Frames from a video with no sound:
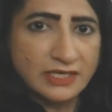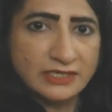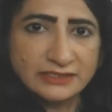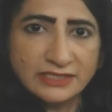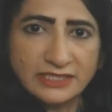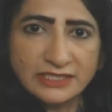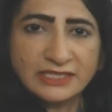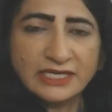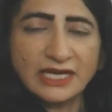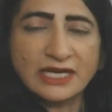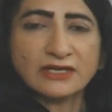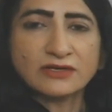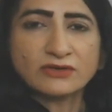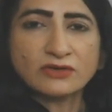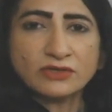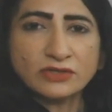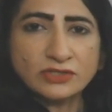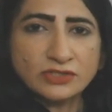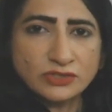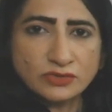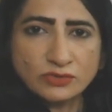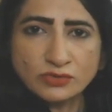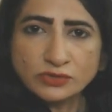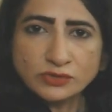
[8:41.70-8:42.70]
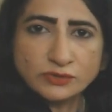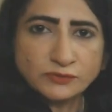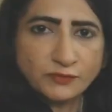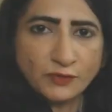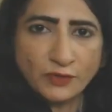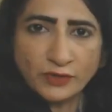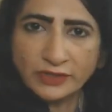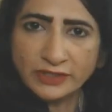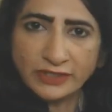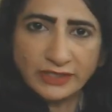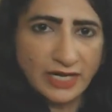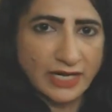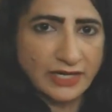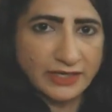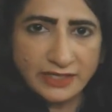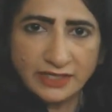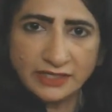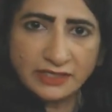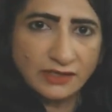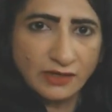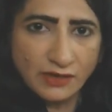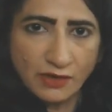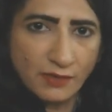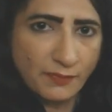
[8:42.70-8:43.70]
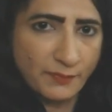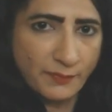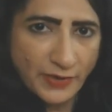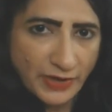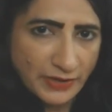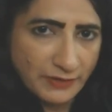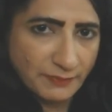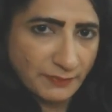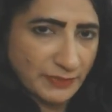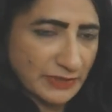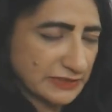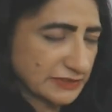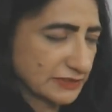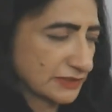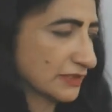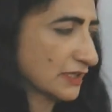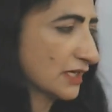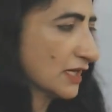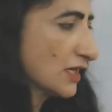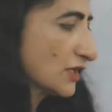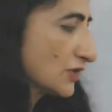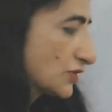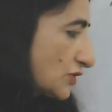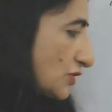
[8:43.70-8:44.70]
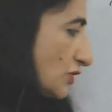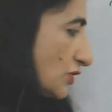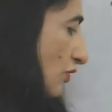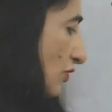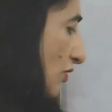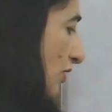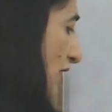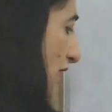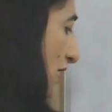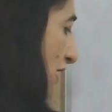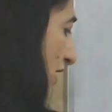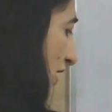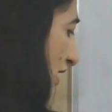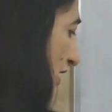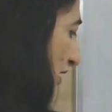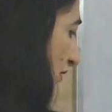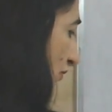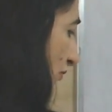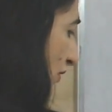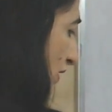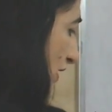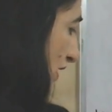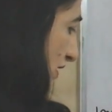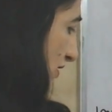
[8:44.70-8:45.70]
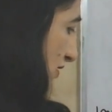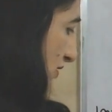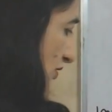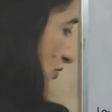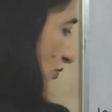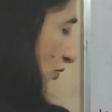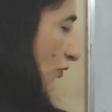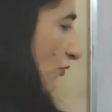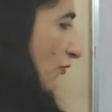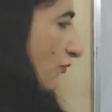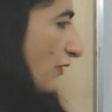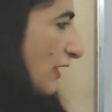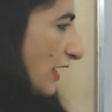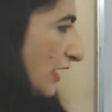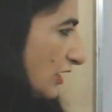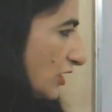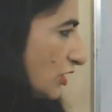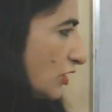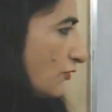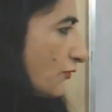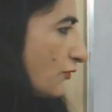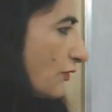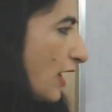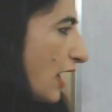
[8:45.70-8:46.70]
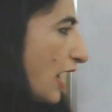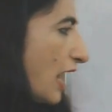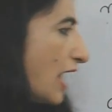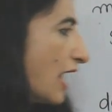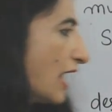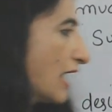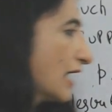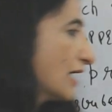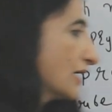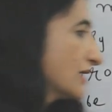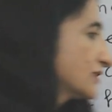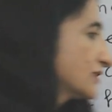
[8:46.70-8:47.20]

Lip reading: they cannot use for credit purpose. So here we assume value of R